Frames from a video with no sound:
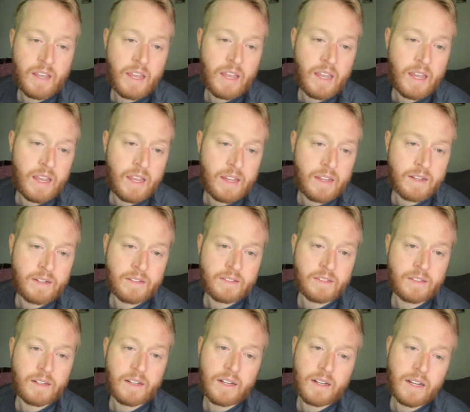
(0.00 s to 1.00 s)
And
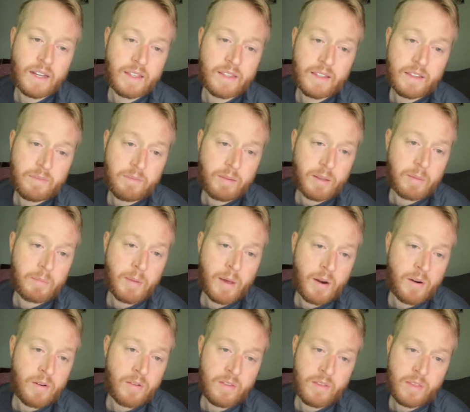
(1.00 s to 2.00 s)
I think they've played
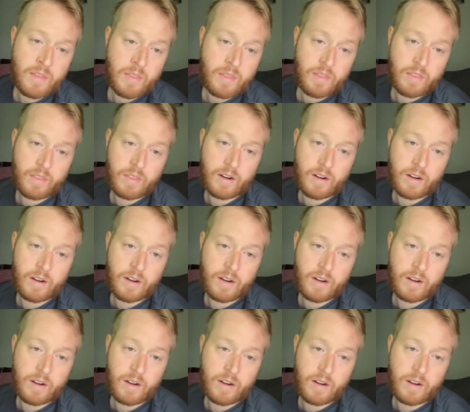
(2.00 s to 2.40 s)
better than